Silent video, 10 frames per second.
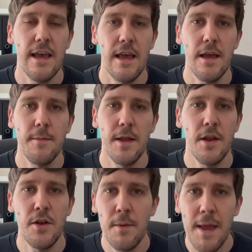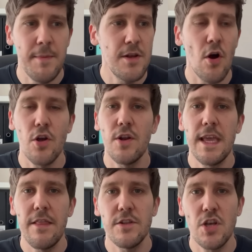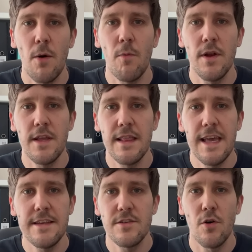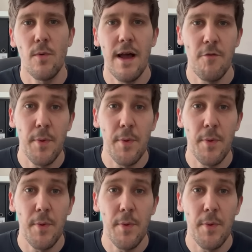um, and, and you maybe not going to get the top one of your list or whatever,